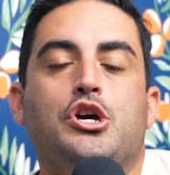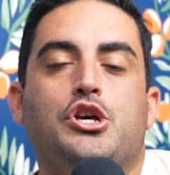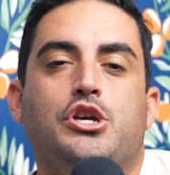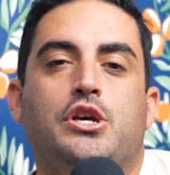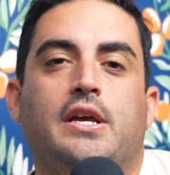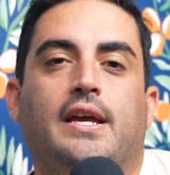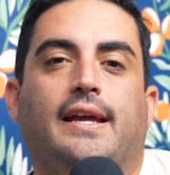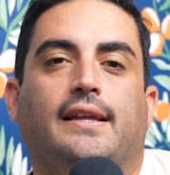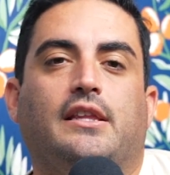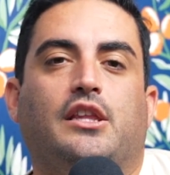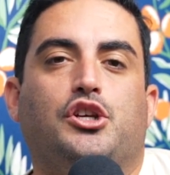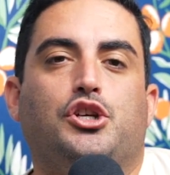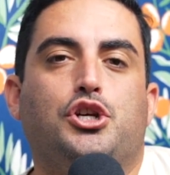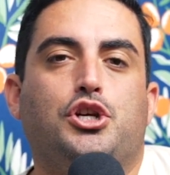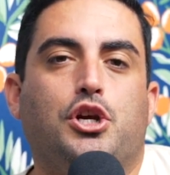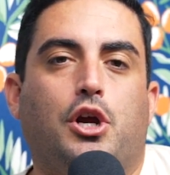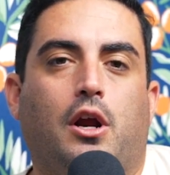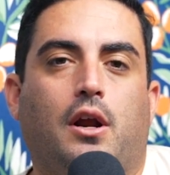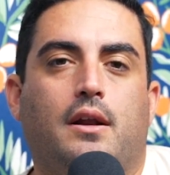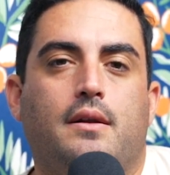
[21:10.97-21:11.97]
You can get the
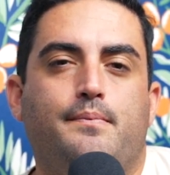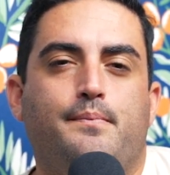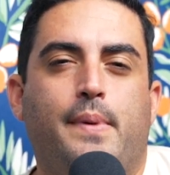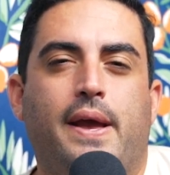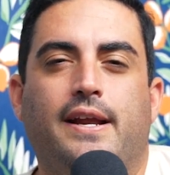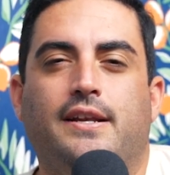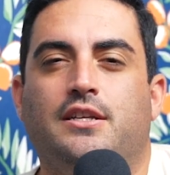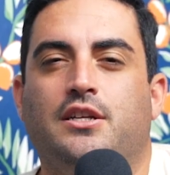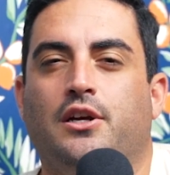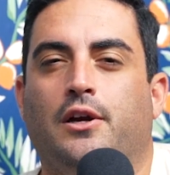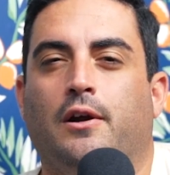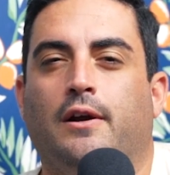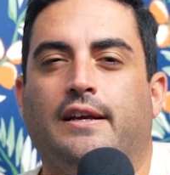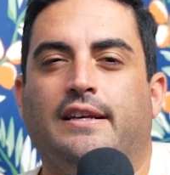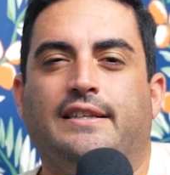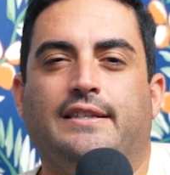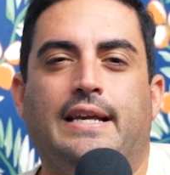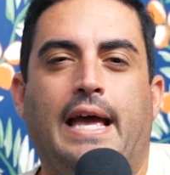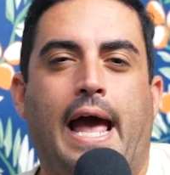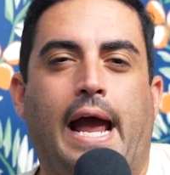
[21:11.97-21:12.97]
shirt made to your
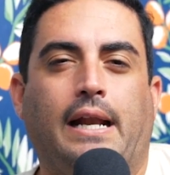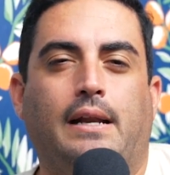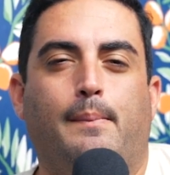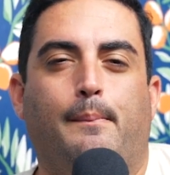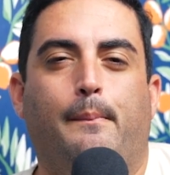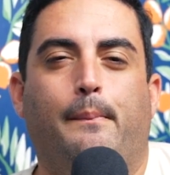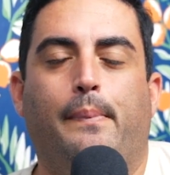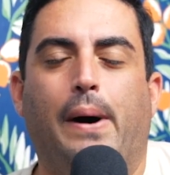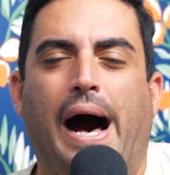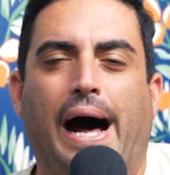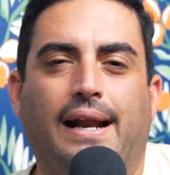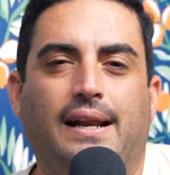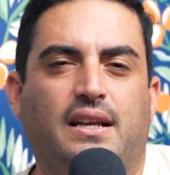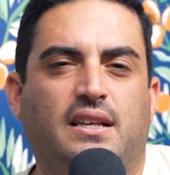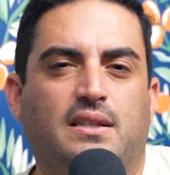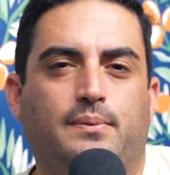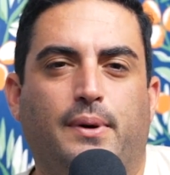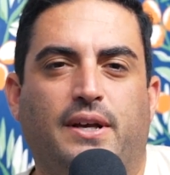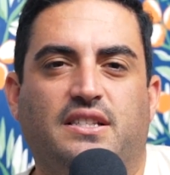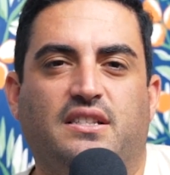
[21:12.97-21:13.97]
exact
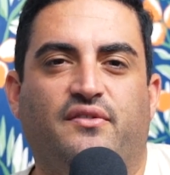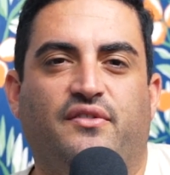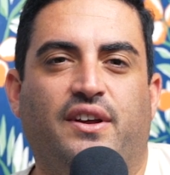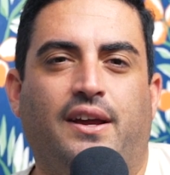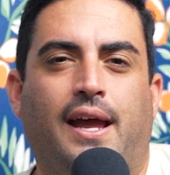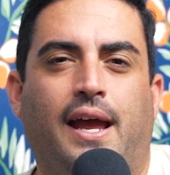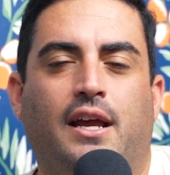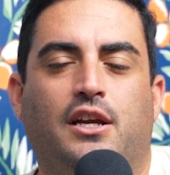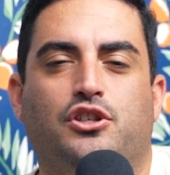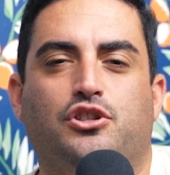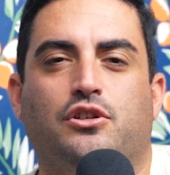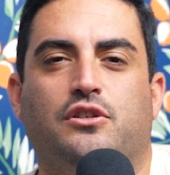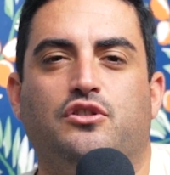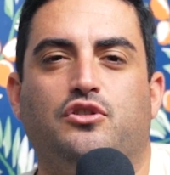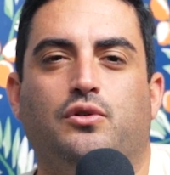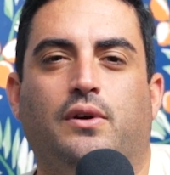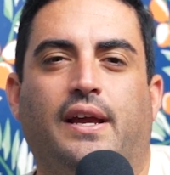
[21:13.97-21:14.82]
body specifications.